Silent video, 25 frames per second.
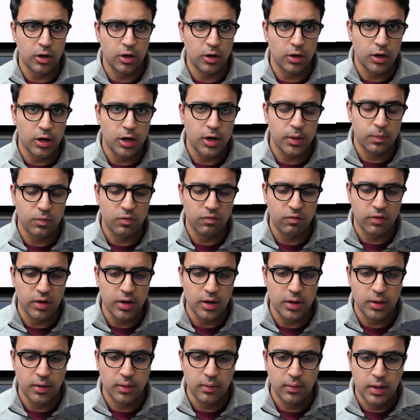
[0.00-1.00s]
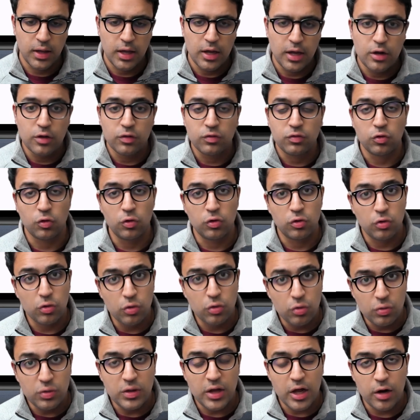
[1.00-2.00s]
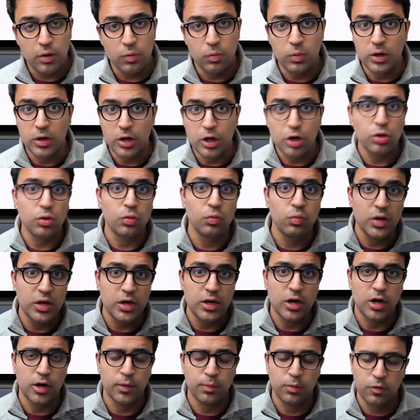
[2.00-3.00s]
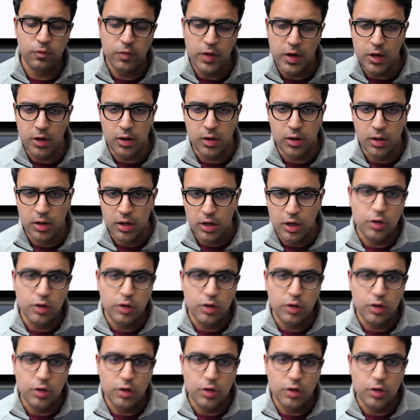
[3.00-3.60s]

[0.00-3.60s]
cart provider? So to do that, we need to read our provider.